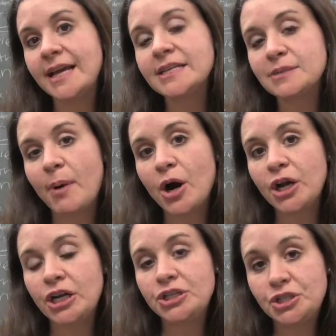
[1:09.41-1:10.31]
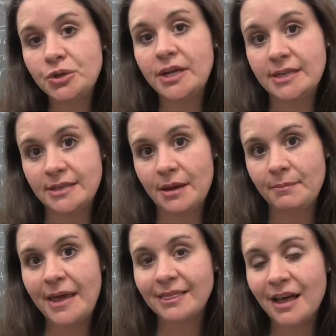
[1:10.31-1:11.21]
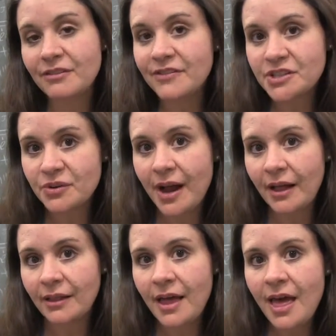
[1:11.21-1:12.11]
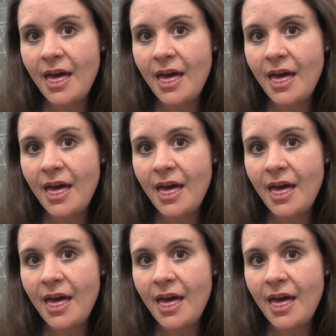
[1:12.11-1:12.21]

a spark in Judaism and love of Israel